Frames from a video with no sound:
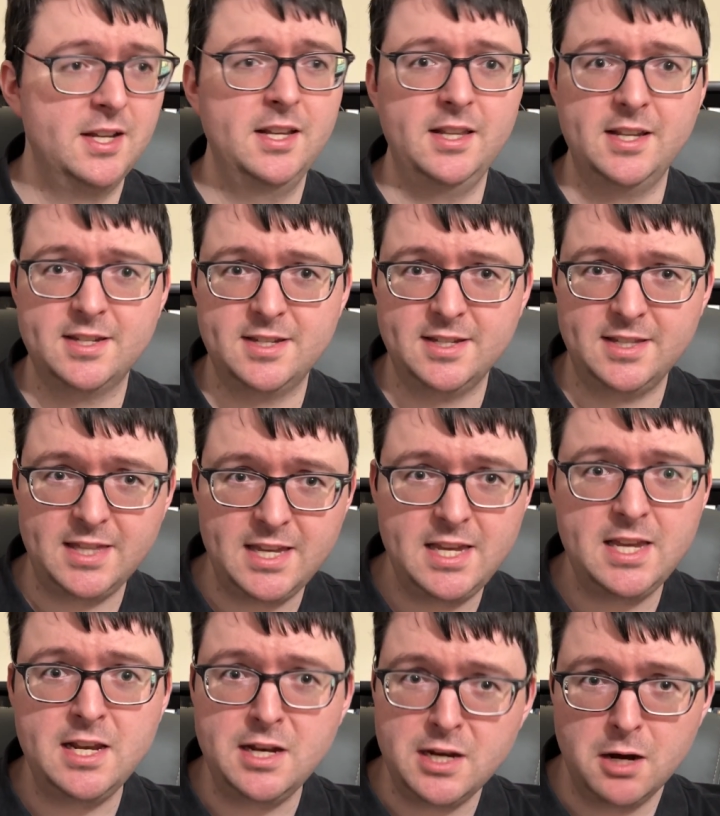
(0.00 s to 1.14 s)
This is the
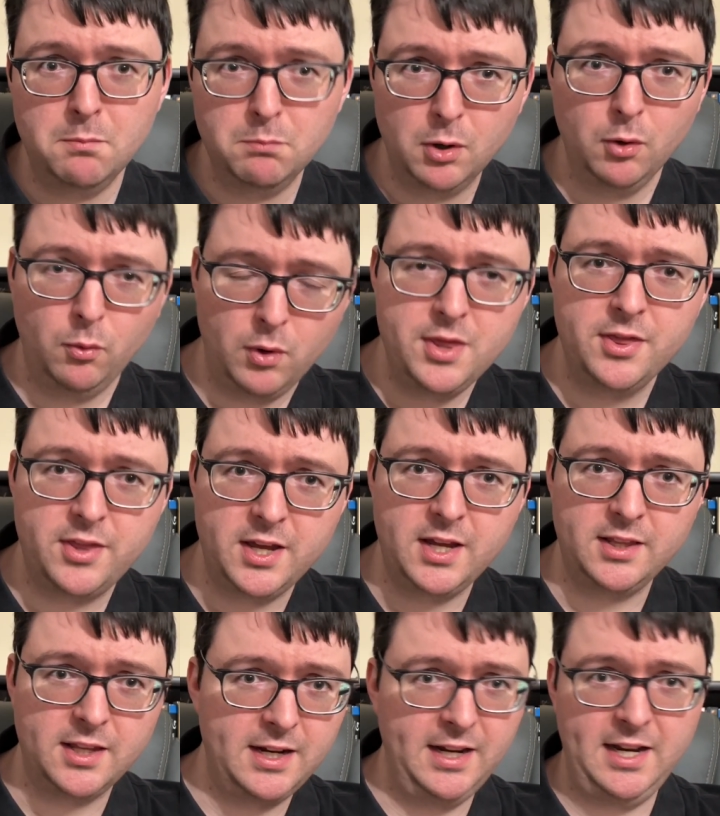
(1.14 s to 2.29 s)
number one thing
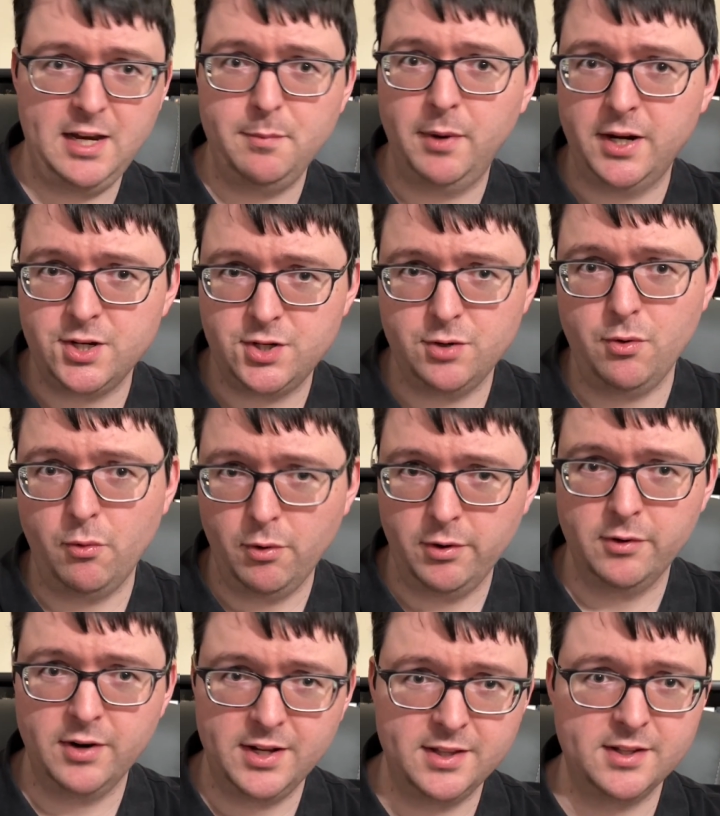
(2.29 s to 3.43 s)
that anybody should order
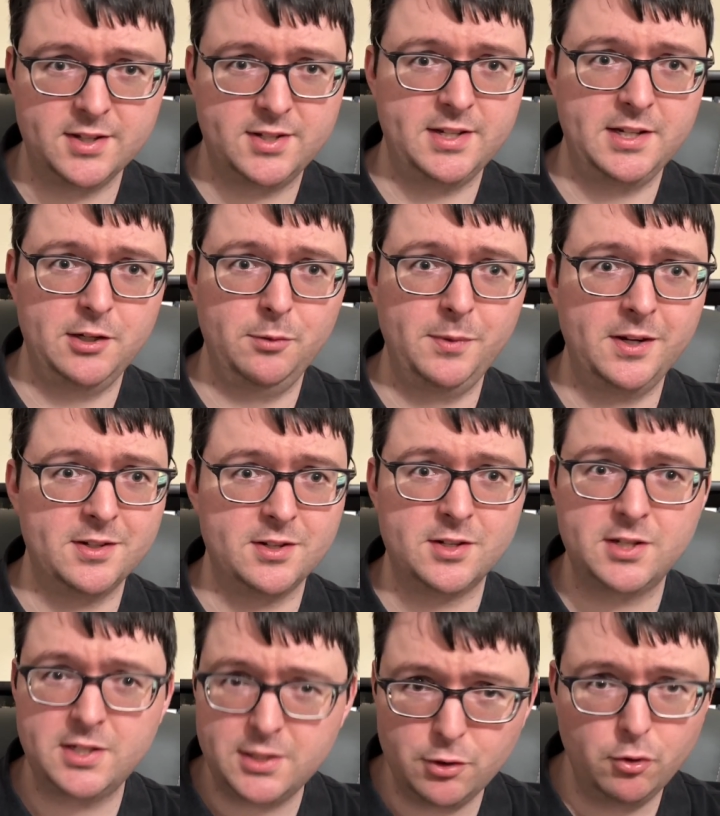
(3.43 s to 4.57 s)
in this sale because it's
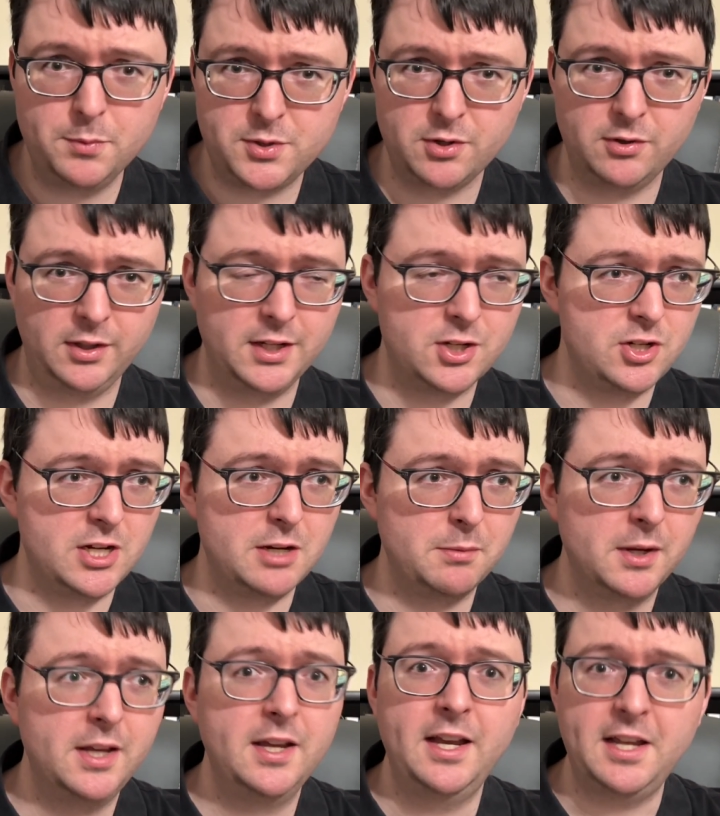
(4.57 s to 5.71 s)
so absurdly cheap,
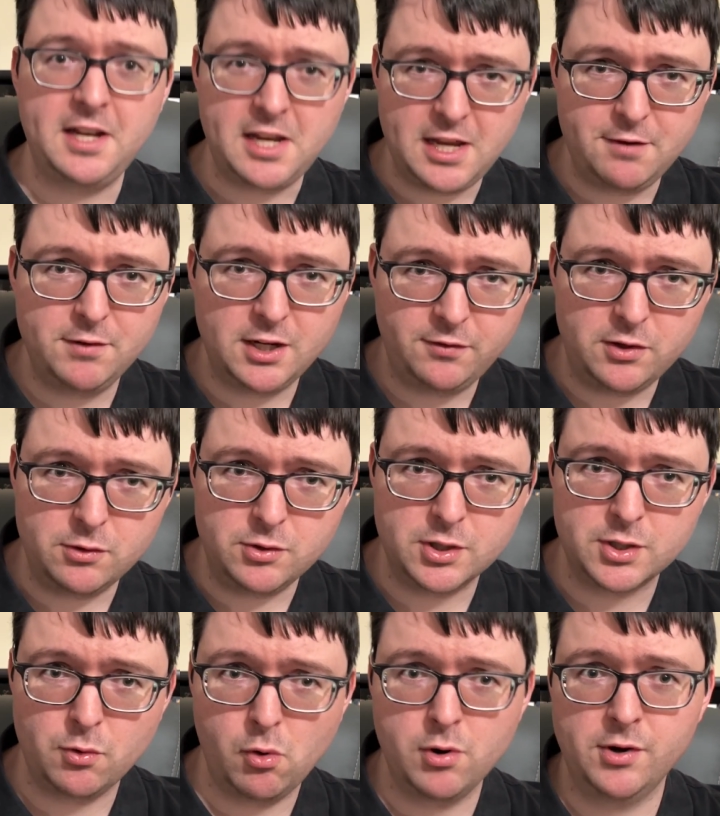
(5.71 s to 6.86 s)
and even if you just
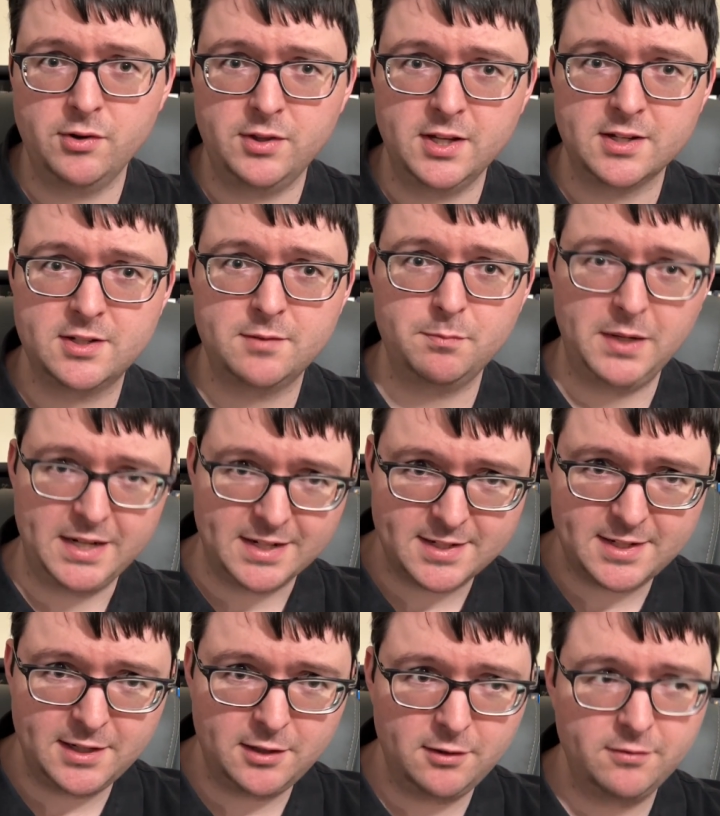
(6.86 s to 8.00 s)
ordered this by
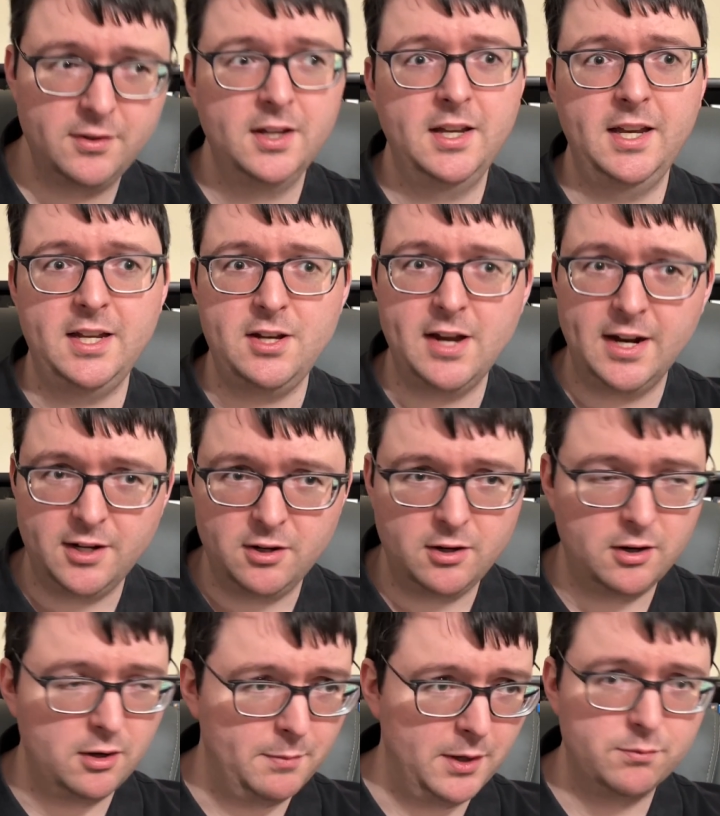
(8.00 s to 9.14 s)
itself and you added on
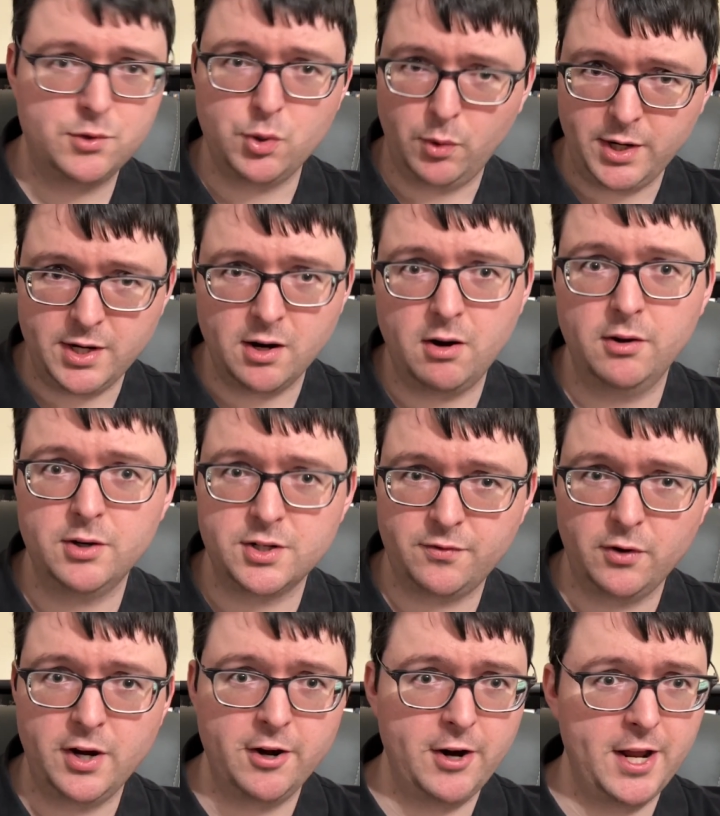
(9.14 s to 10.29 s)
about $20 for
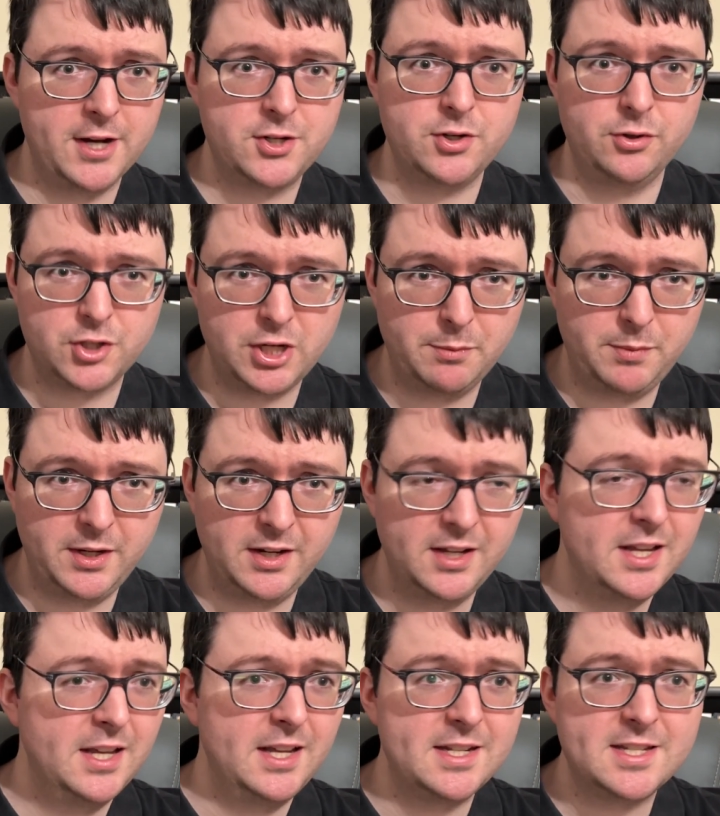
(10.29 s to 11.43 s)
international shipping,
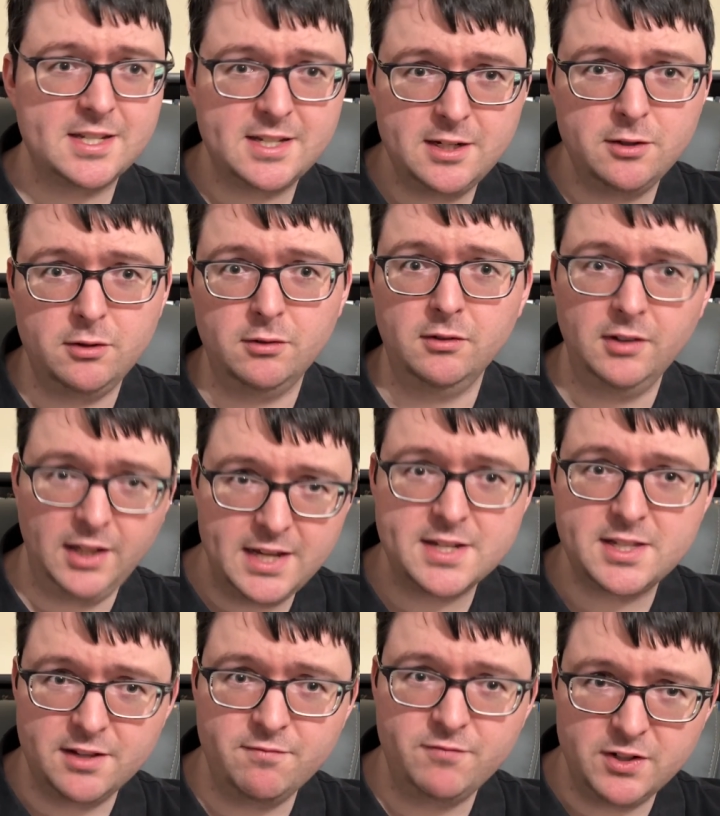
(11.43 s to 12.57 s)
that's still less
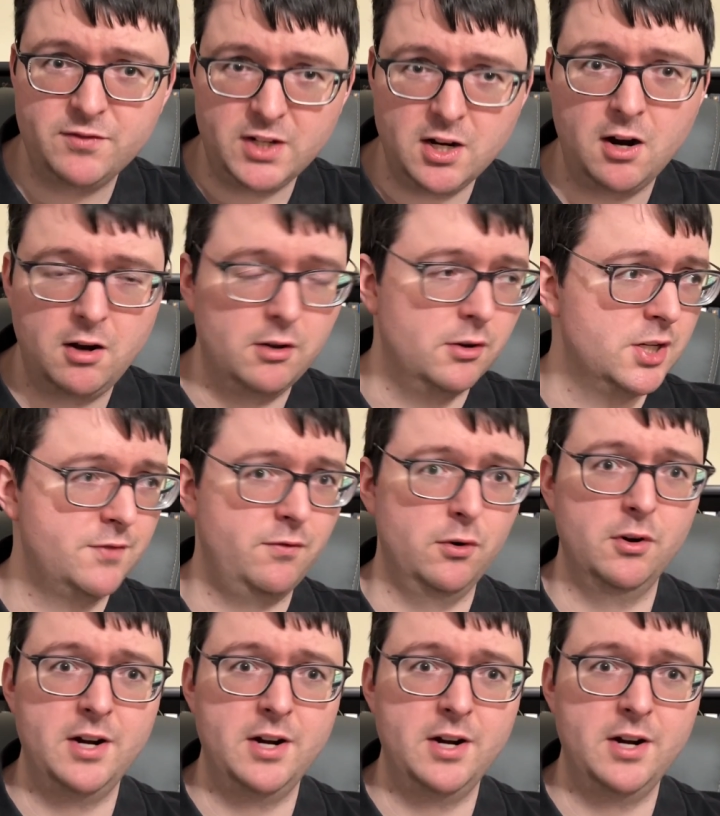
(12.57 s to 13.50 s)
than $50 for